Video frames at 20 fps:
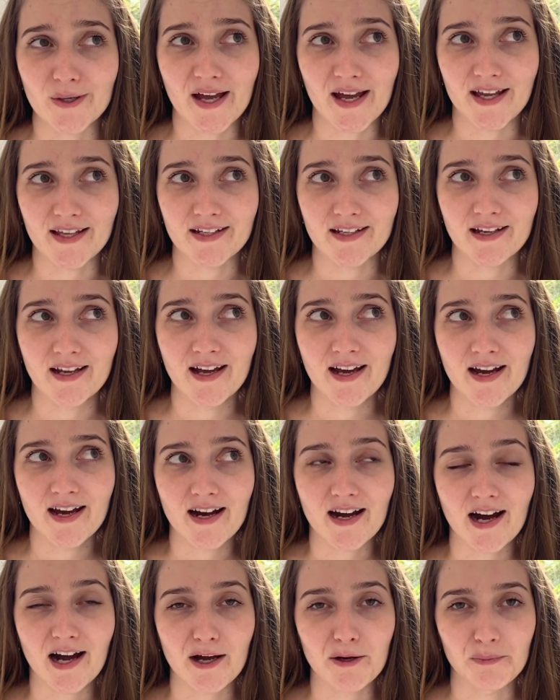and
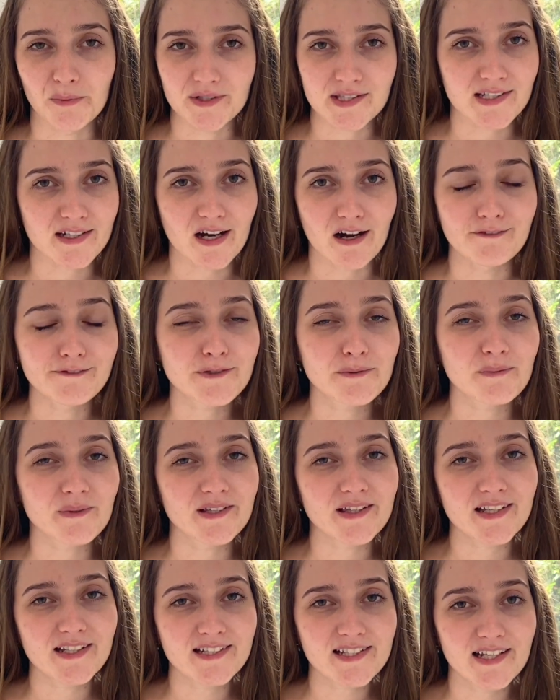I wasn't comfortable
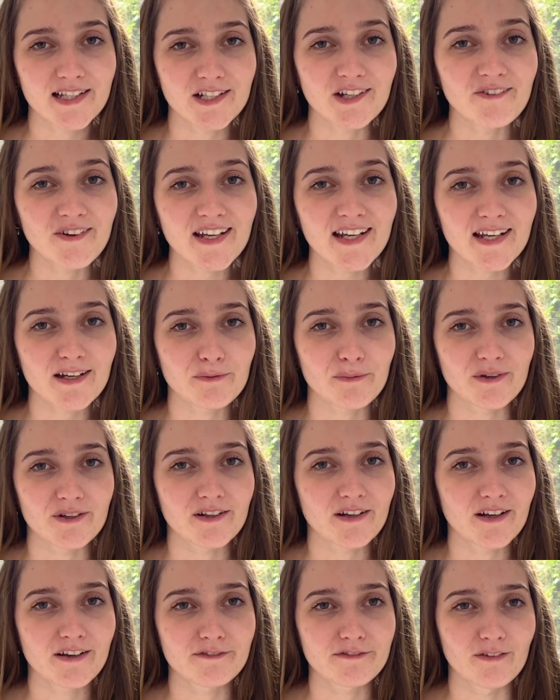with continuing. It
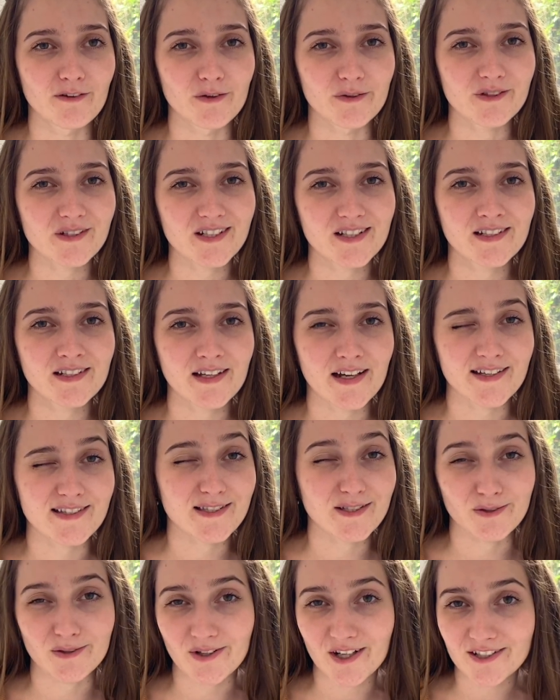wouldn't have looked as
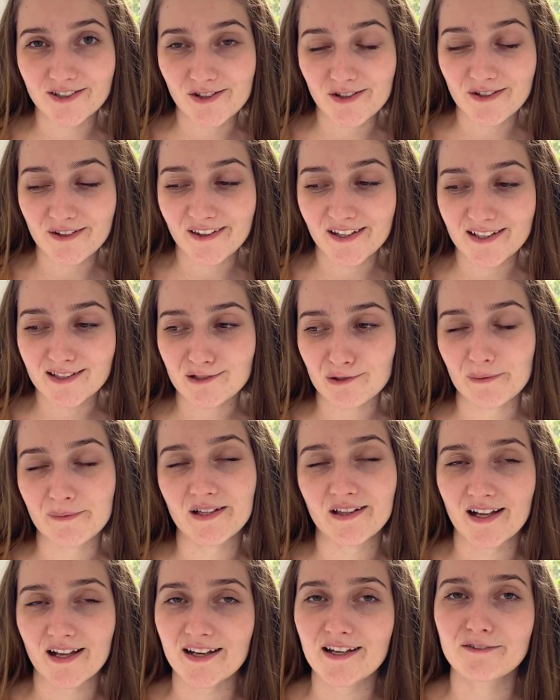good, I don't think, so I'm
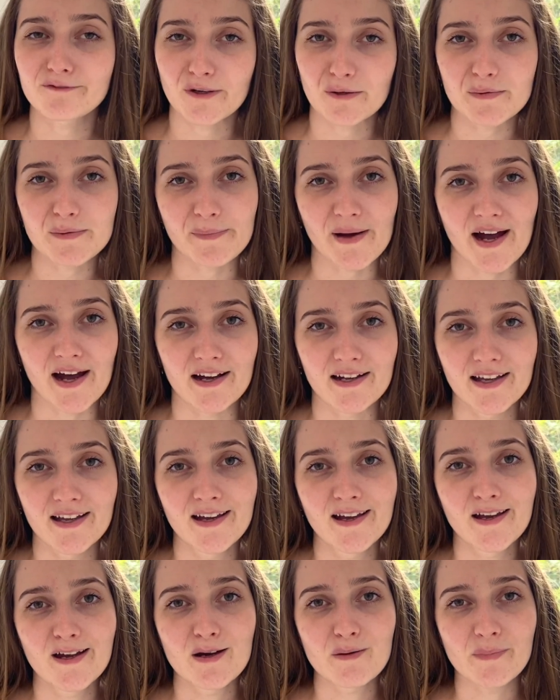glad I ripped back,
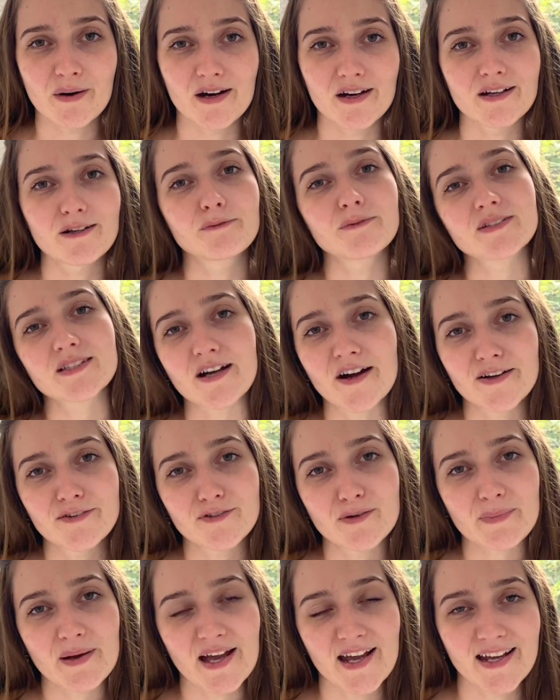but it was kind of
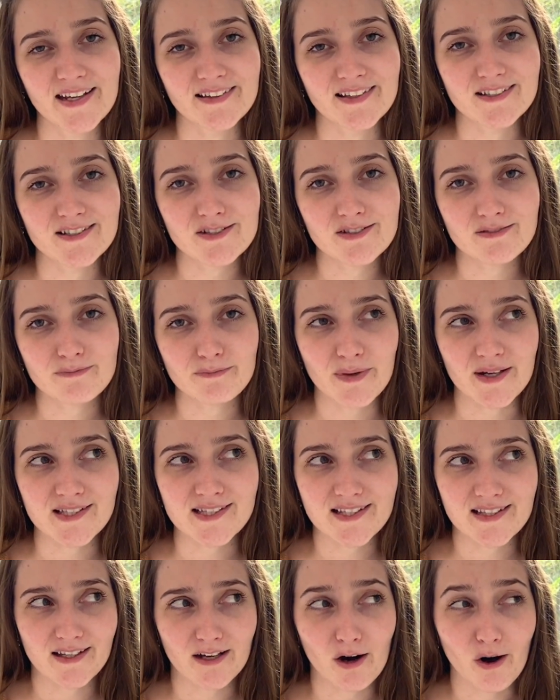a pain that
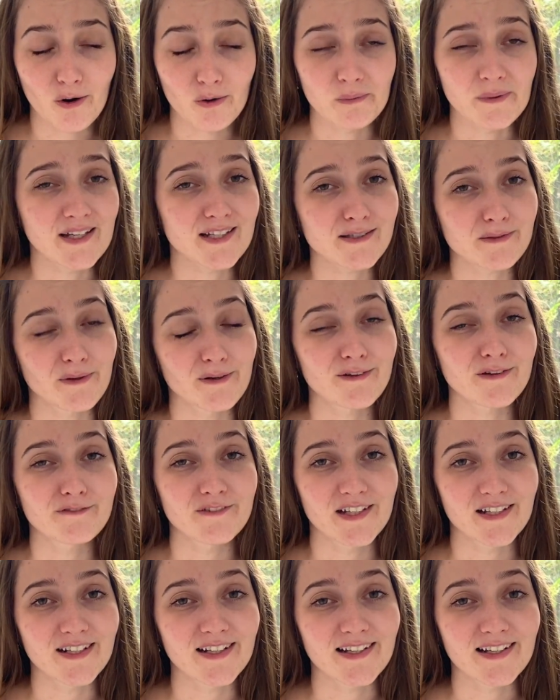basically a whole week's worth of
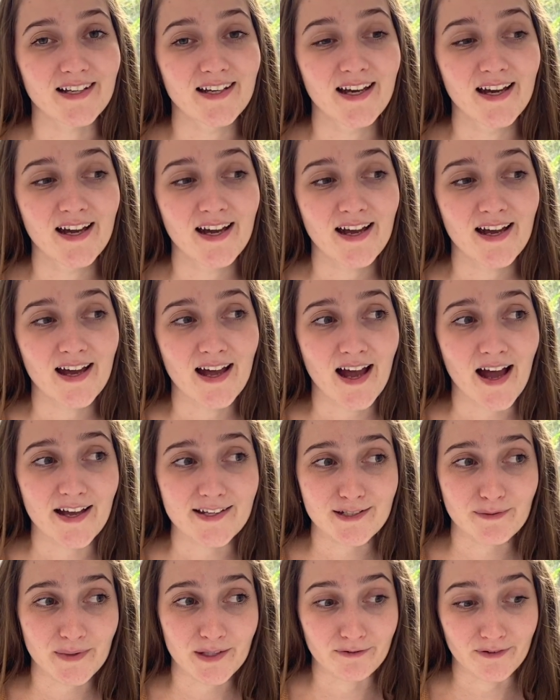knitting had
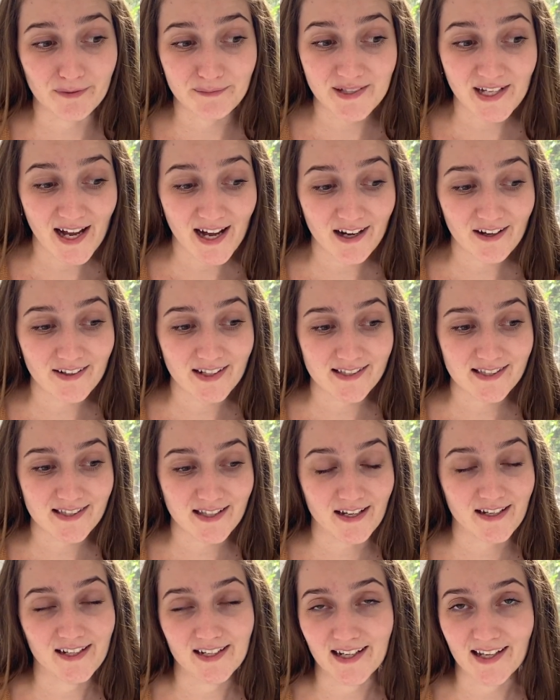to be ripped out and
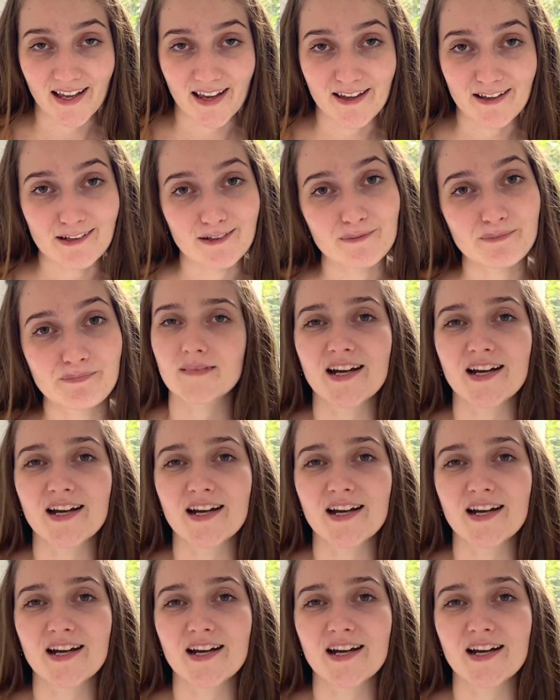started again.